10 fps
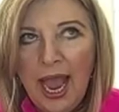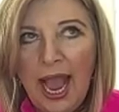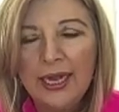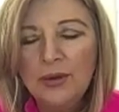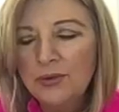
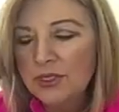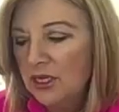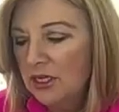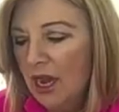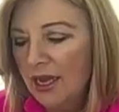And it was
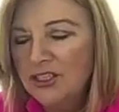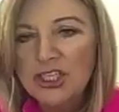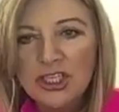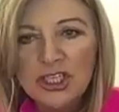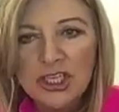God
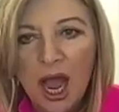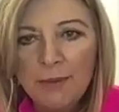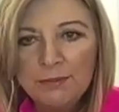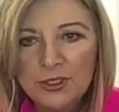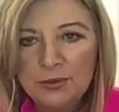
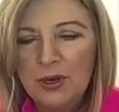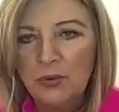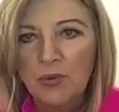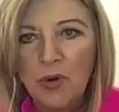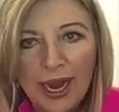stopped me
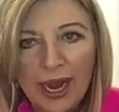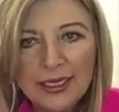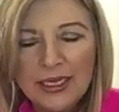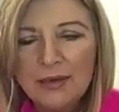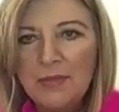right
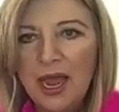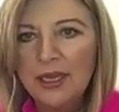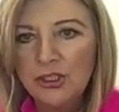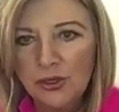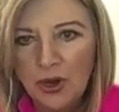in my
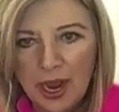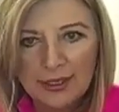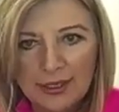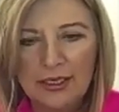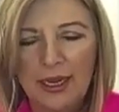
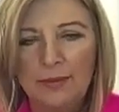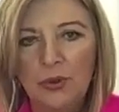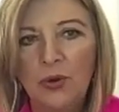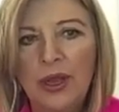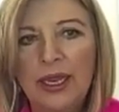tracks,
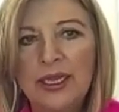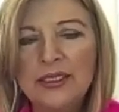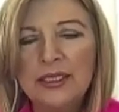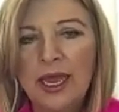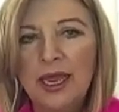Samuel, and he
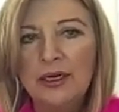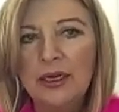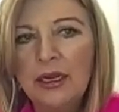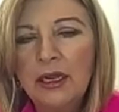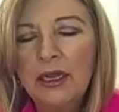said,
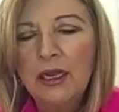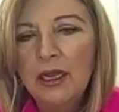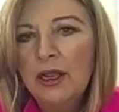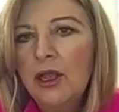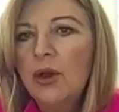
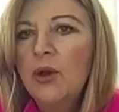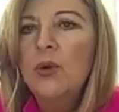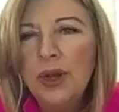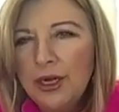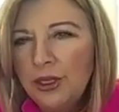
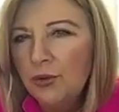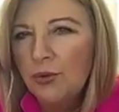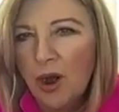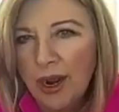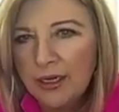What are you
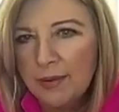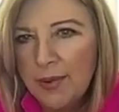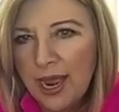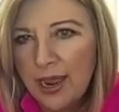writing about?